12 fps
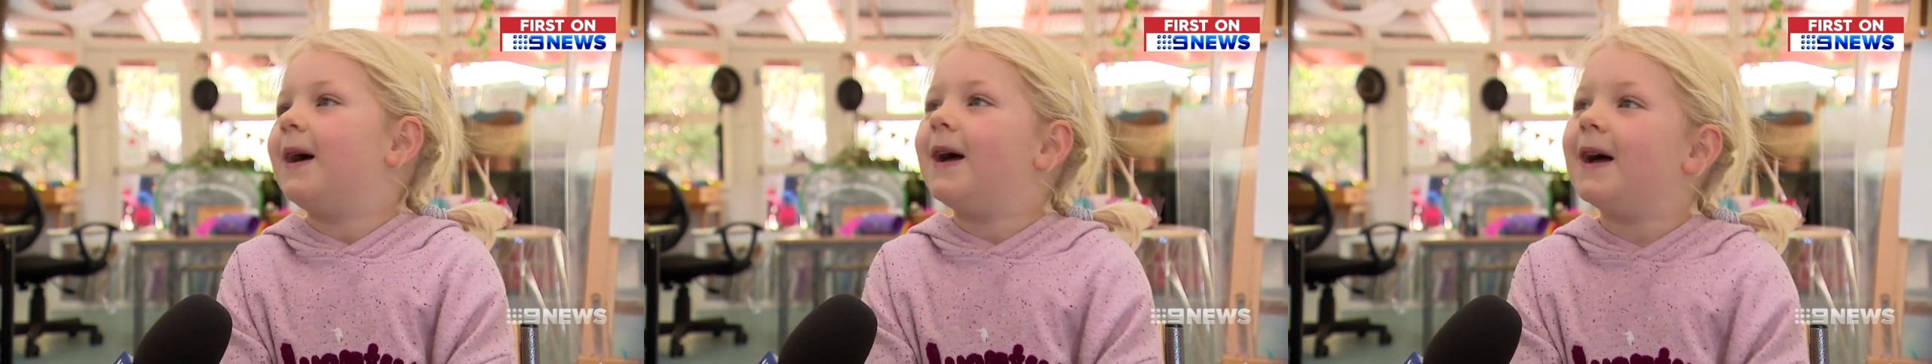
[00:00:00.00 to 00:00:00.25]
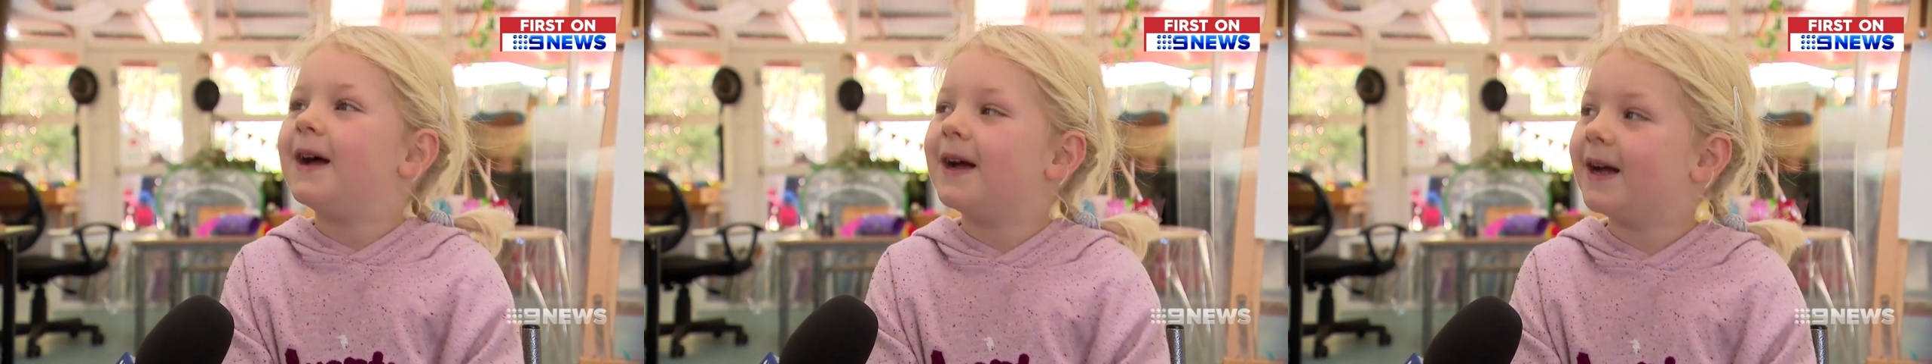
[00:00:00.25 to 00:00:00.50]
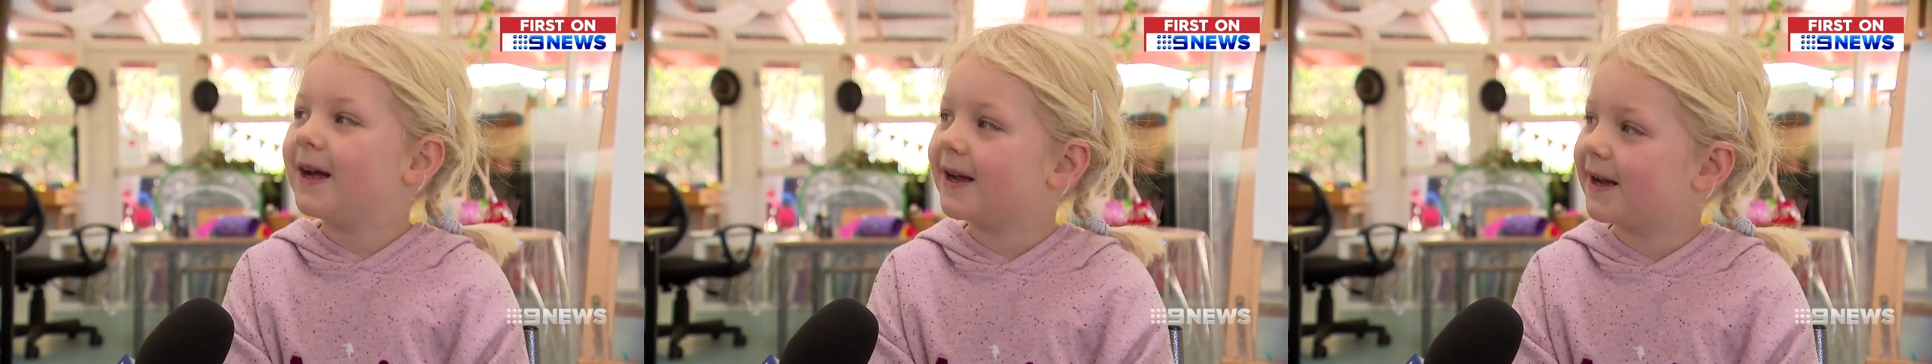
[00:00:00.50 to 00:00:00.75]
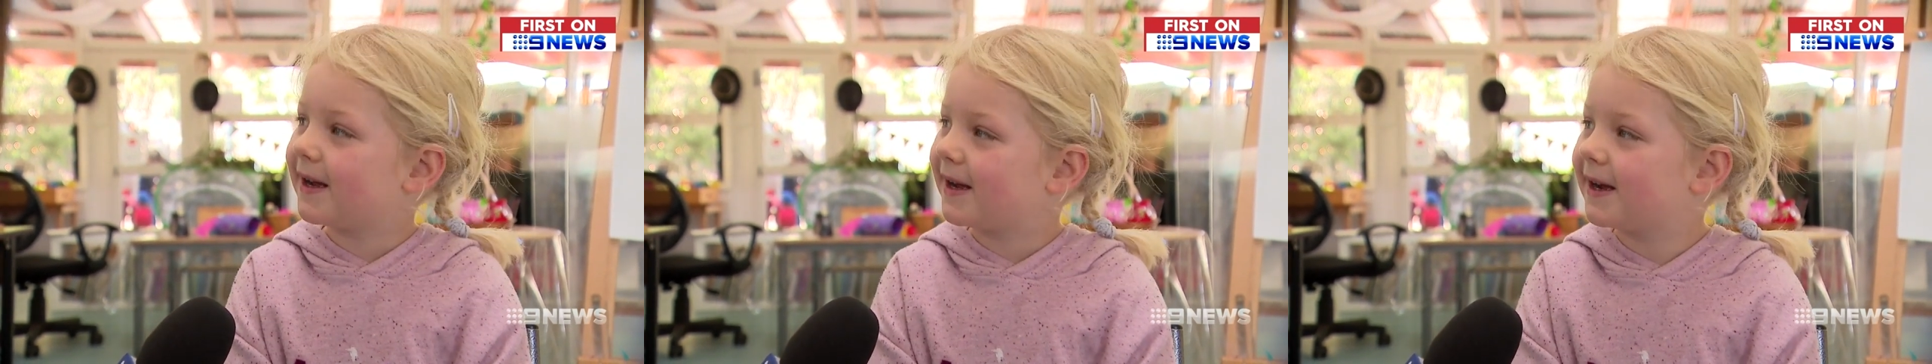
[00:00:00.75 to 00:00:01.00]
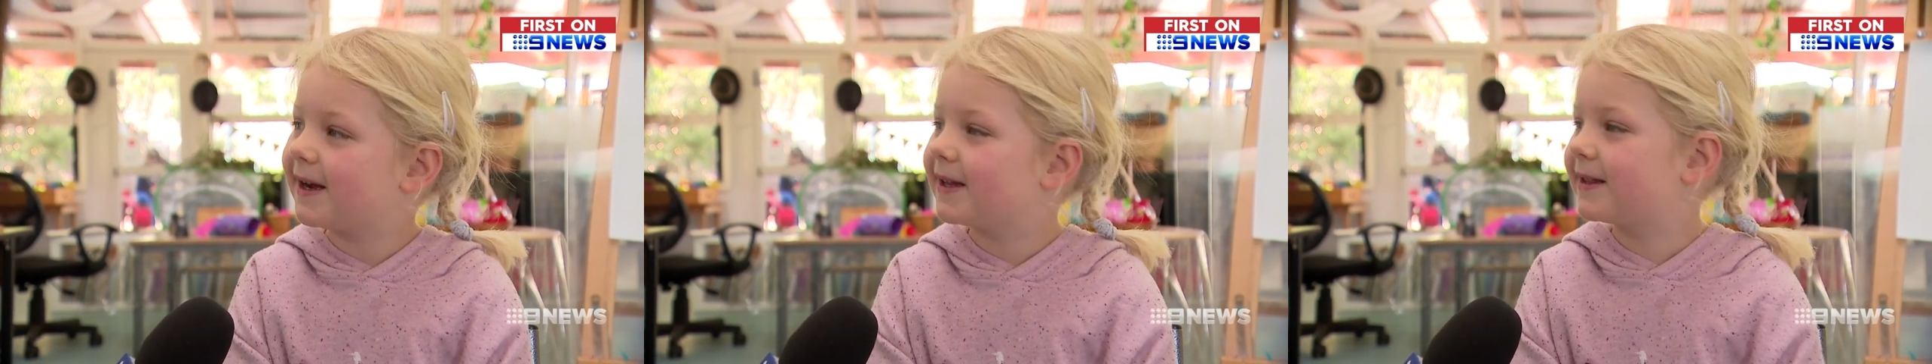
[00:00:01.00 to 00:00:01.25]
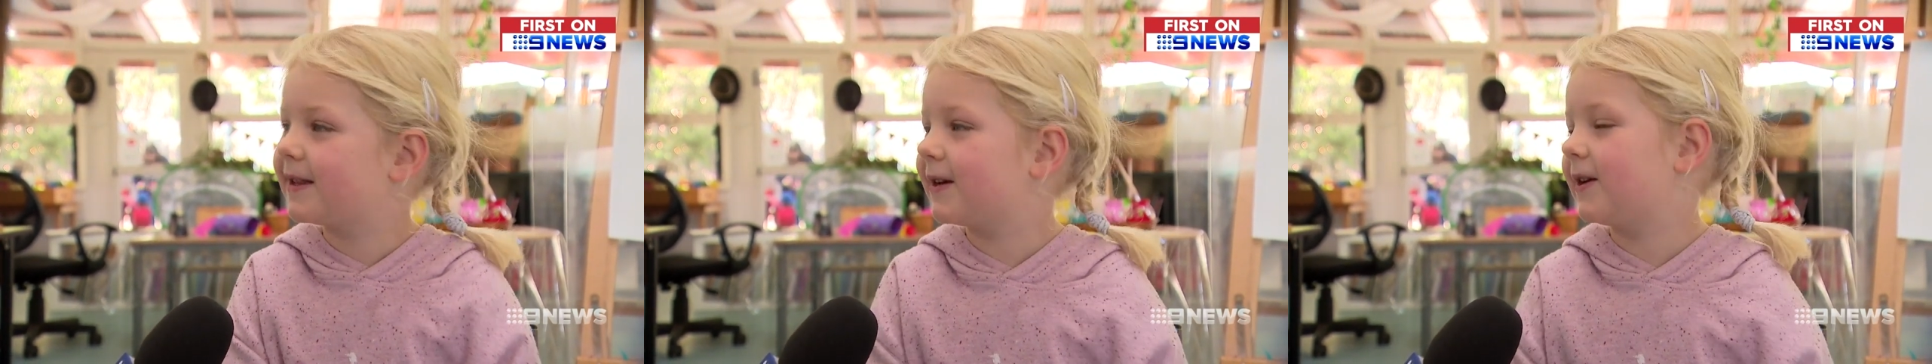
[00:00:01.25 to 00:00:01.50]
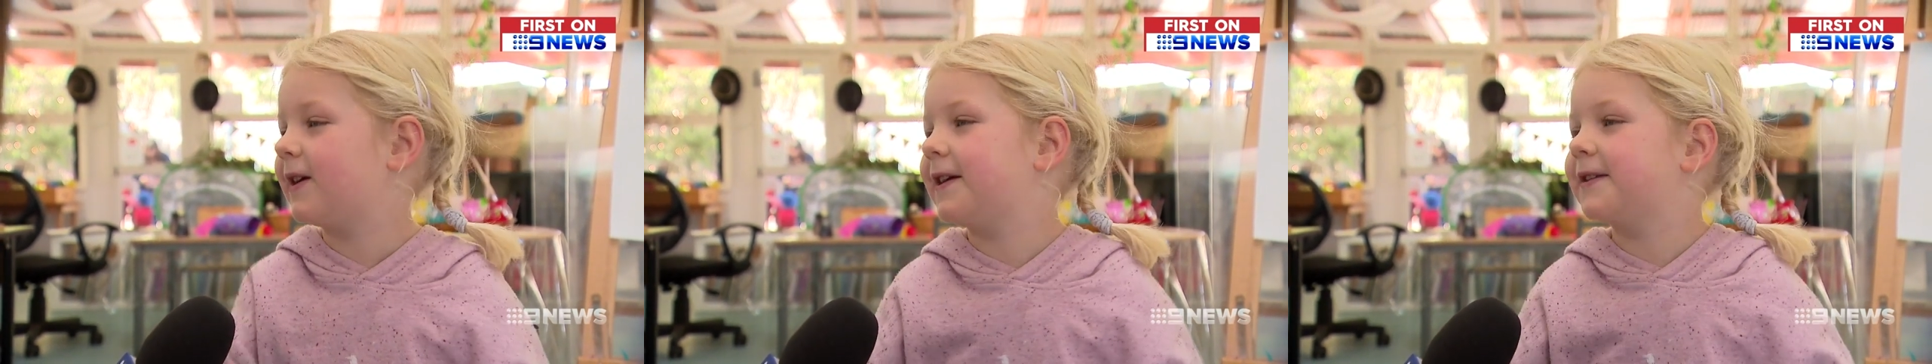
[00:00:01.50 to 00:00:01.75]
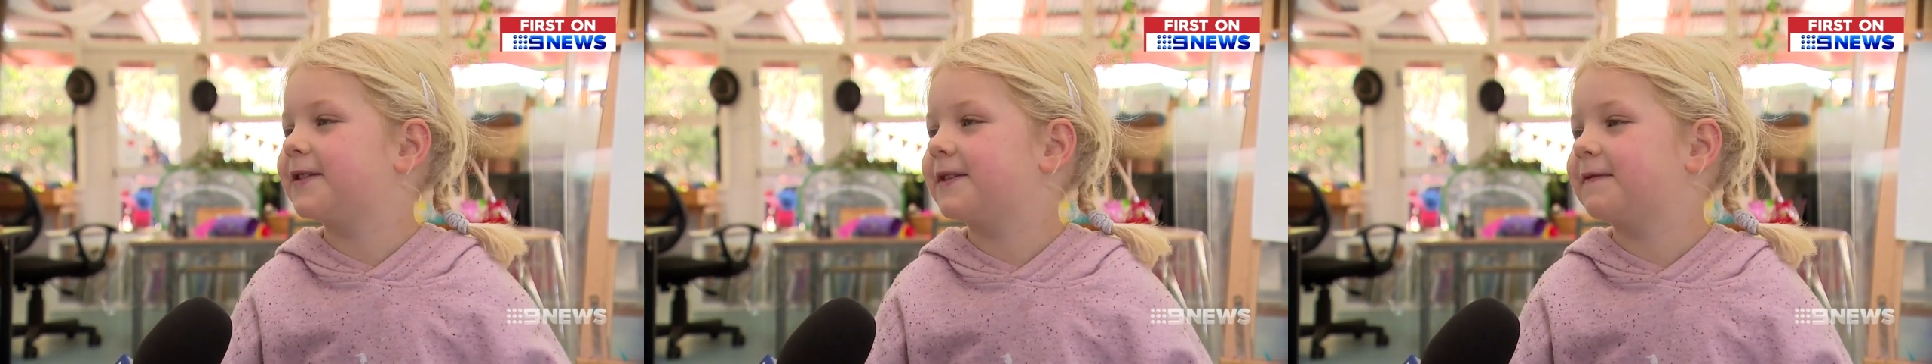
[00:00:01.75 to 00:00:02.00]
Ah,
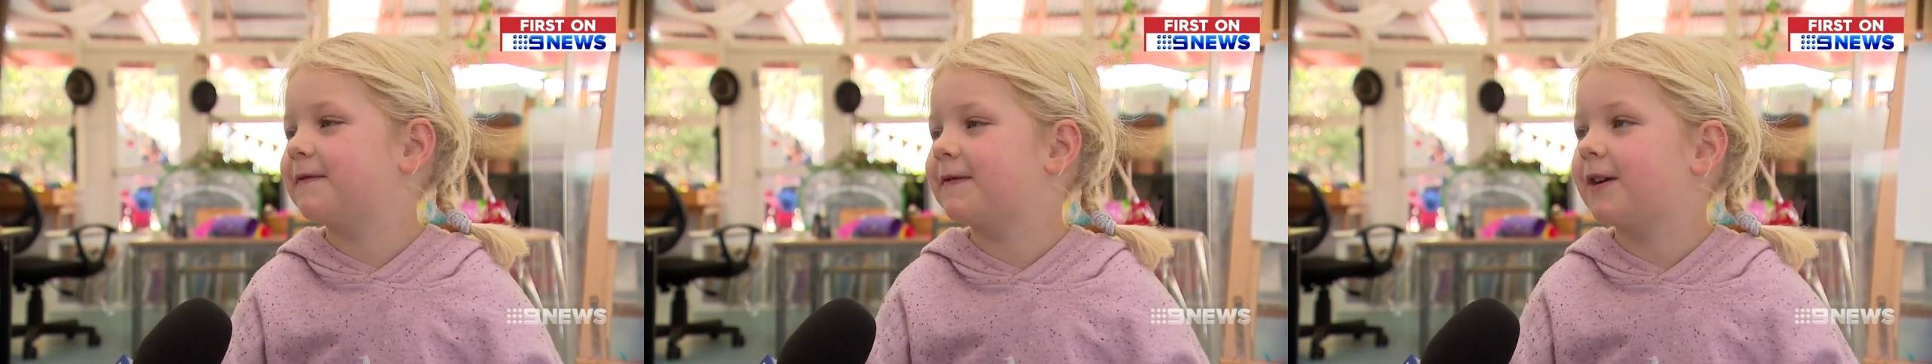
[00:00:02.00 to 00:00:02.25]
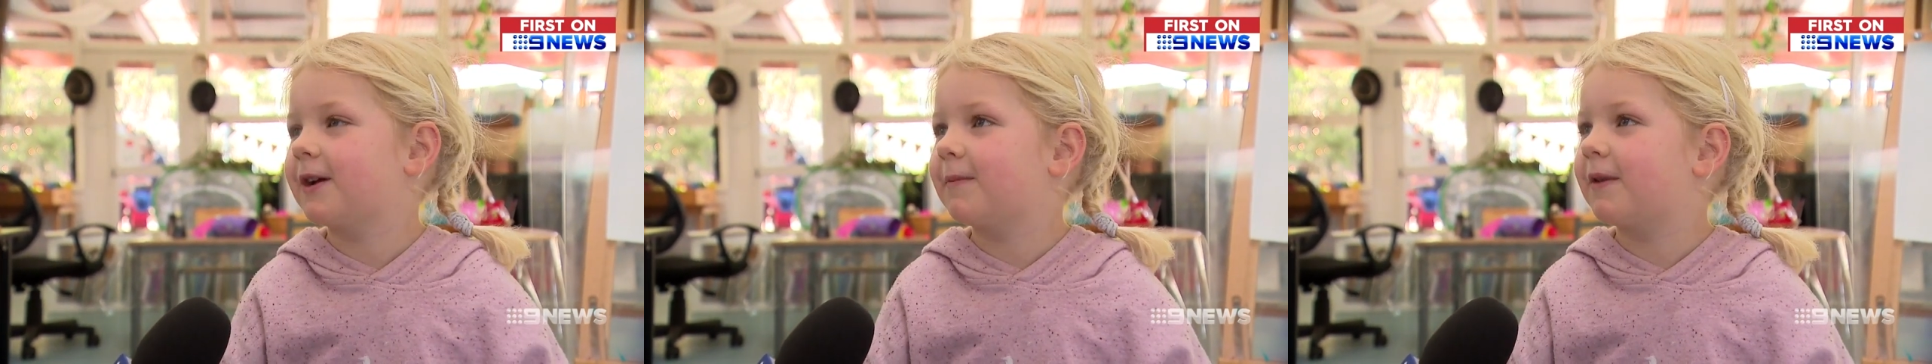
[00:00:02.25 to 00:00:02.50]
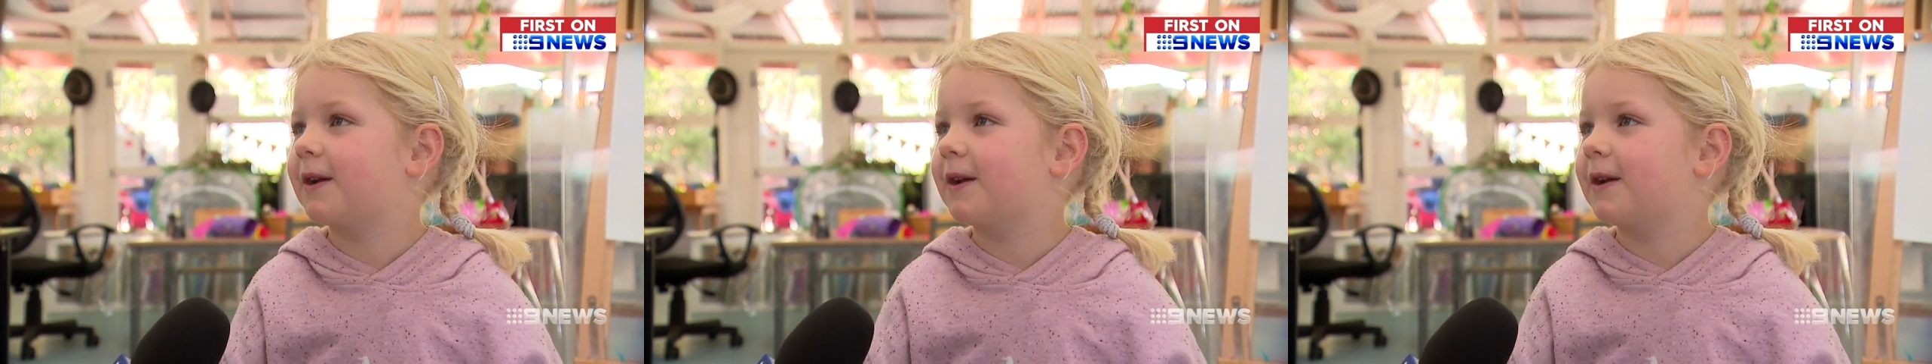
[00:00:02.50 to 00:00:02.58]
they're just very